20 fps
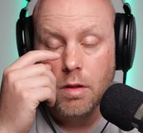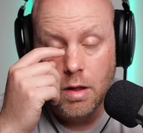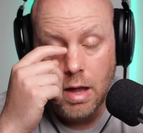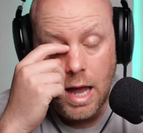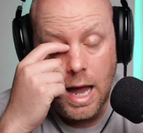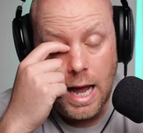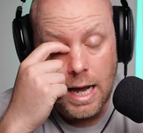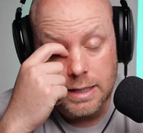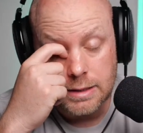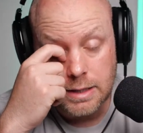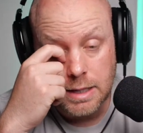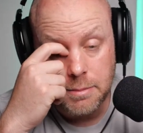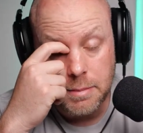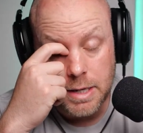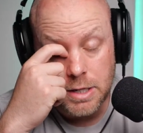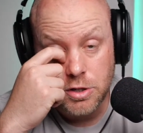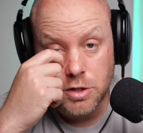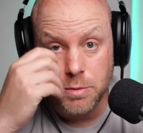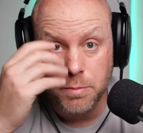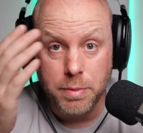as I
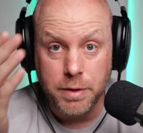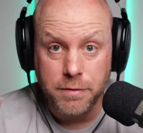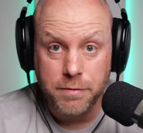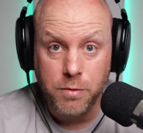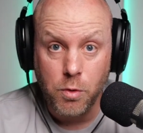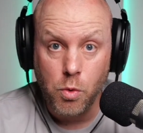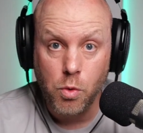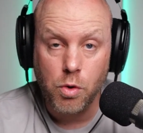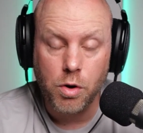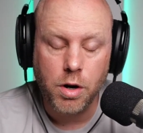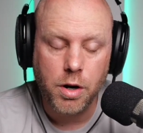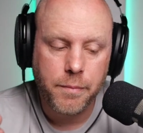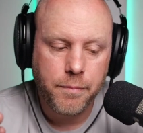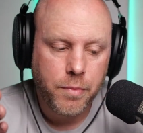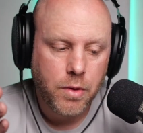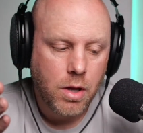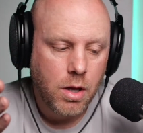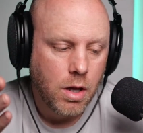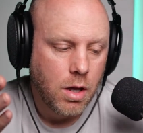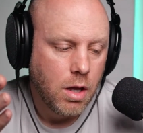mentioned before,
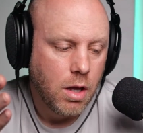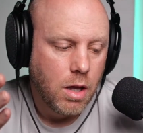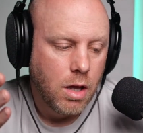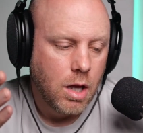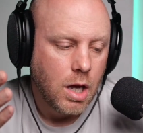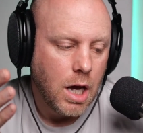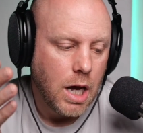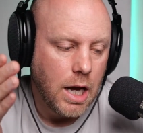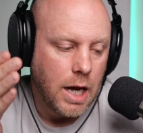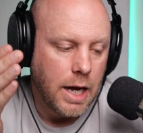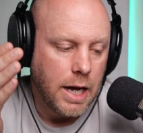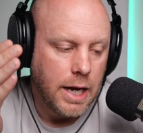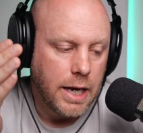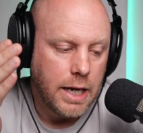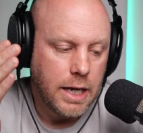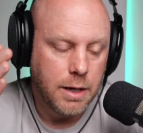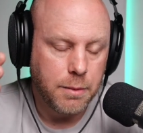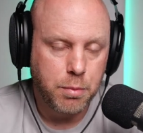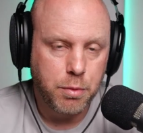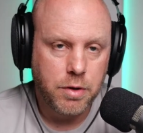
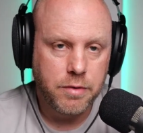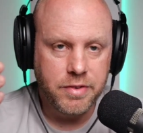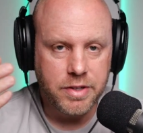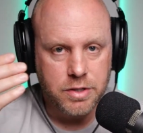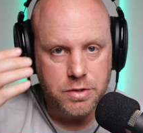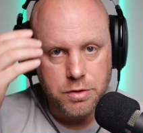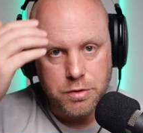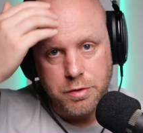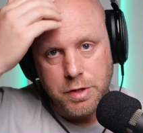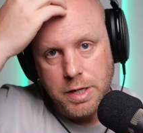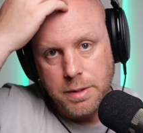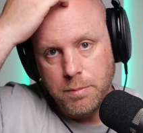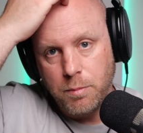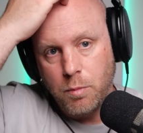in a previous stream,